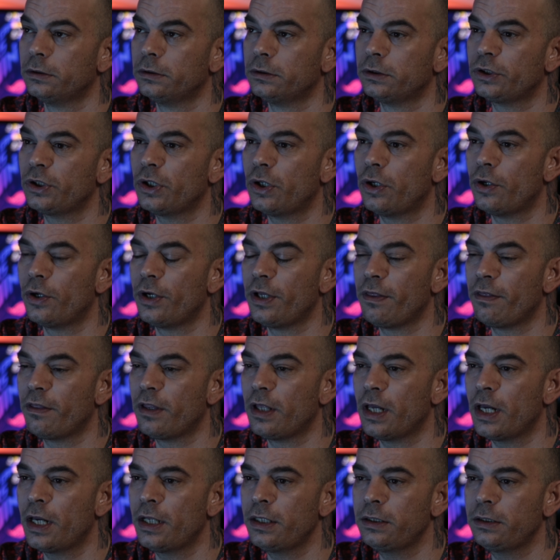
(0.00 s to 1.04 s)
So in
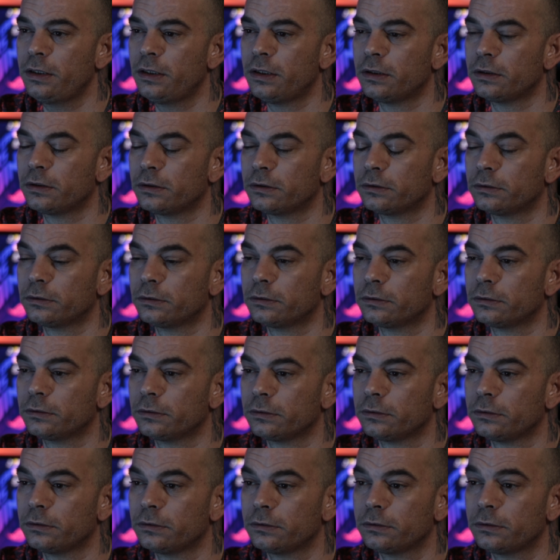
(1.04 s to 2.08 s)
the end,
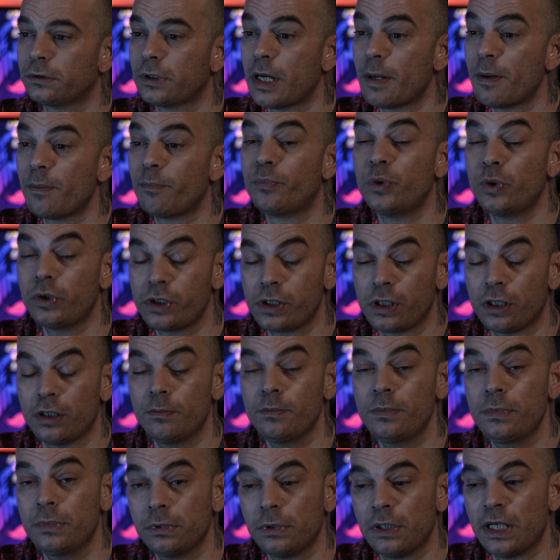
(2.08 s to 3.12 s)
I push
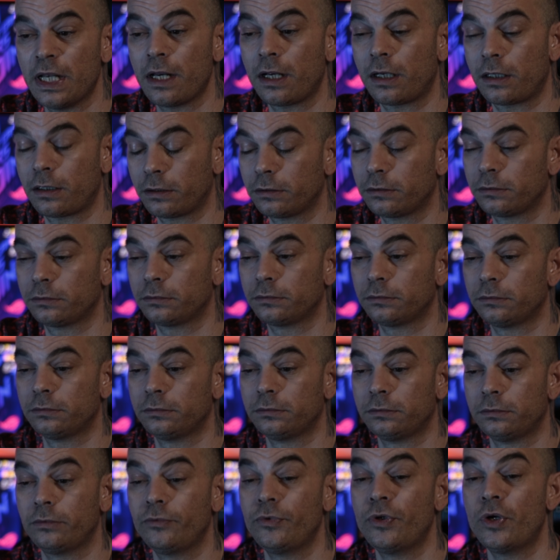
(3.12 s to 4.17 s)
him like,
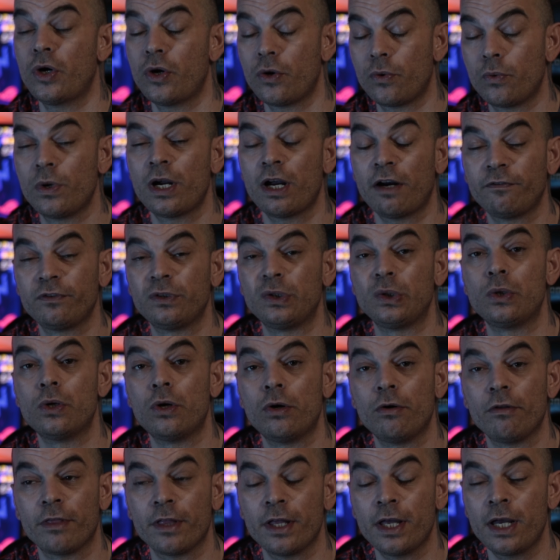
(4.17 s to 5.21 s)
no, we have to
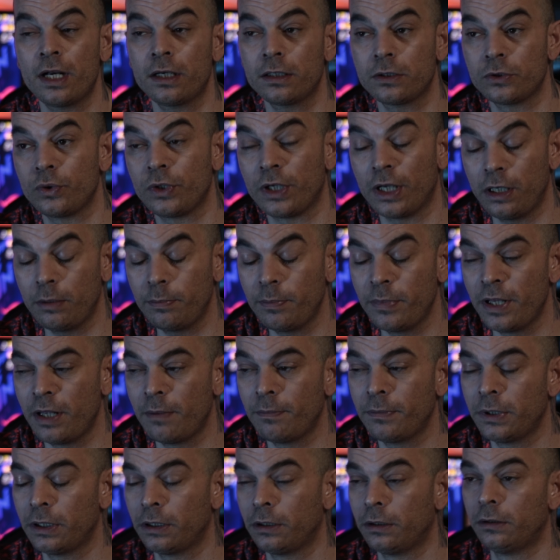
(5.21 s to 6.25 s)
go there to help
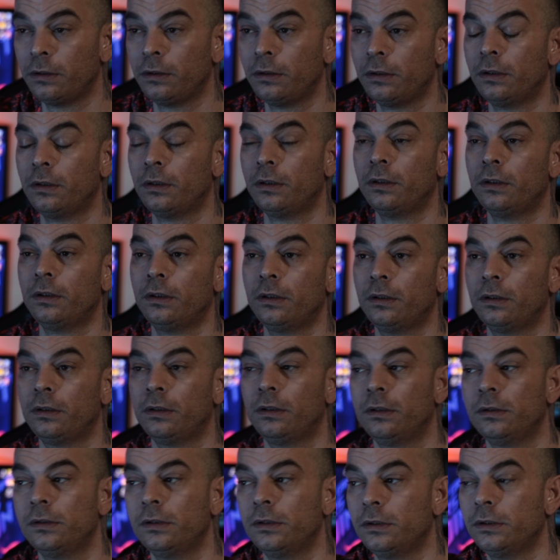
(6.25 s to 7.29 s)
them,
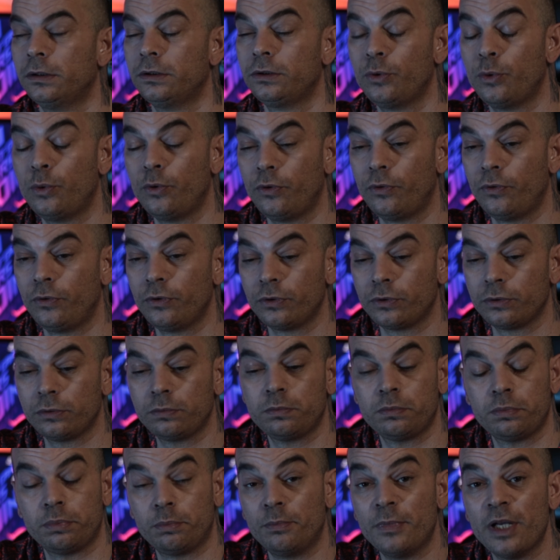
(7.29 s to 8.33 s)
to
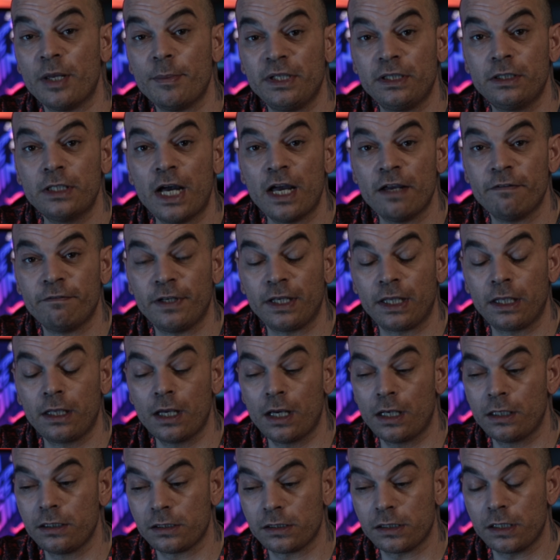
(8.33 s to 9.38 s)
maybe dive
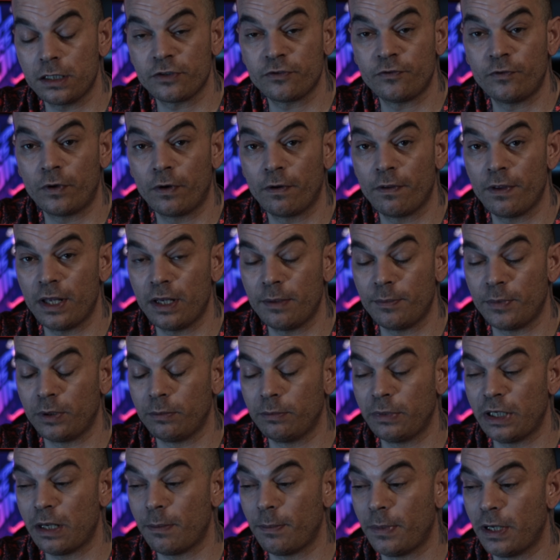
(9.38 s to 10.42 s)
again, search for them
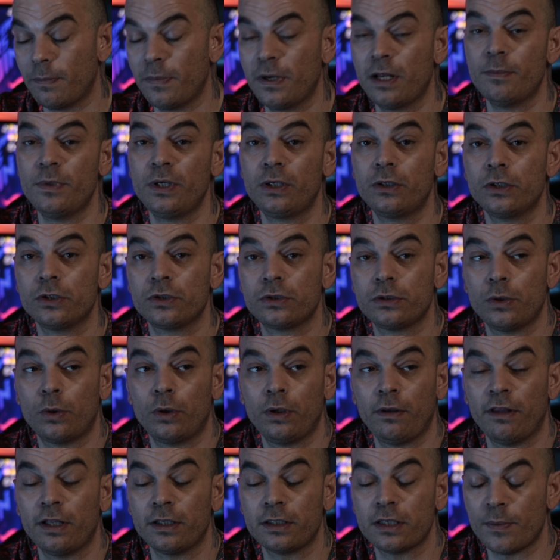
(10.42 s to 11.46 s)
and blah blah blah, because
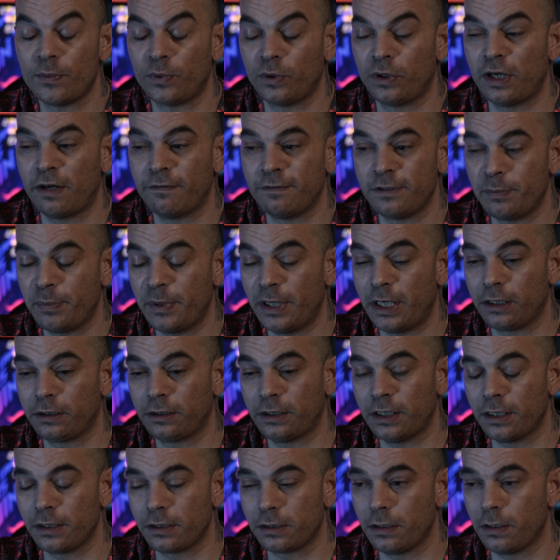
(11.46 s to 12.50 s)
all the time we have spare
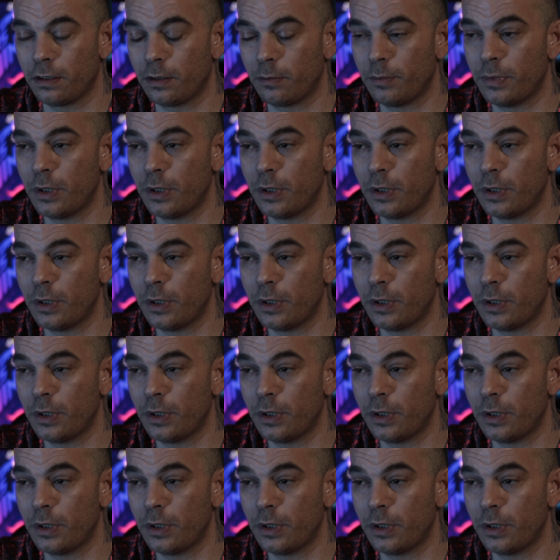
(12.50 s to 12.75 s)
tanks in the